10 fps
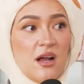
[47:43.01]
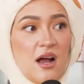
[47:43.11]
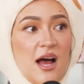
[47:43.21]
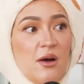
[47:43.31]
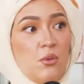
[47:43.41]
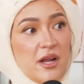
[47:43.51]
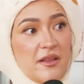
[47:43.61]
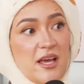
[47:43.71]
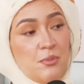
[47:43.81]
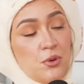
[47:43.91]
I wanna
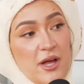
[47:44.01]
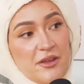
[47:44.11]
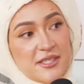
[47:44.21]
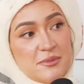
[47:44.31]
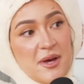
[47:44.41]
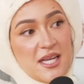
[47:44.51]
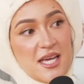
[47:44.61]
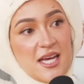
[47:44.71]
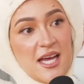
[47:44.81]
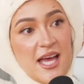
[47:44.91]
like pull out this
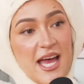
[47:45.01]
money.